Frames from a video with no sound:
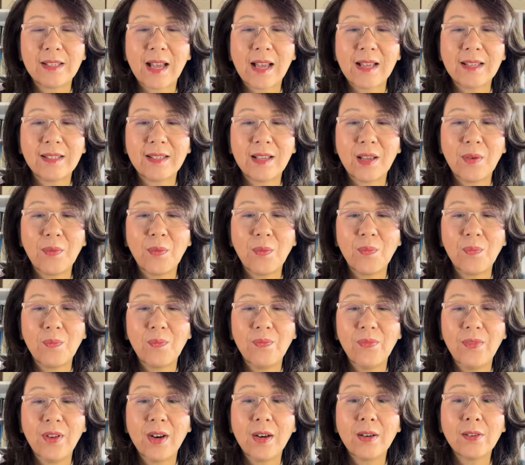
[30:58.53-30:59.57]
I said,
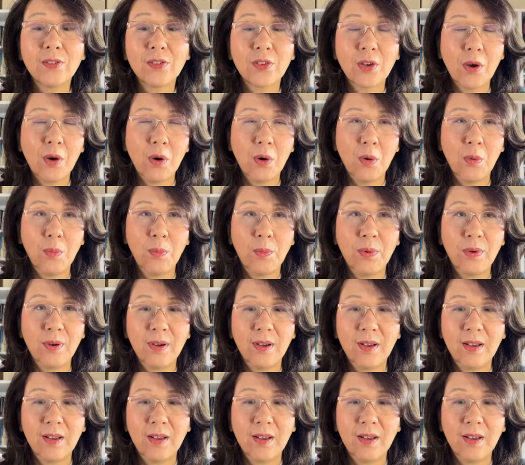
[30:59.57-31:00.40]
there's hope.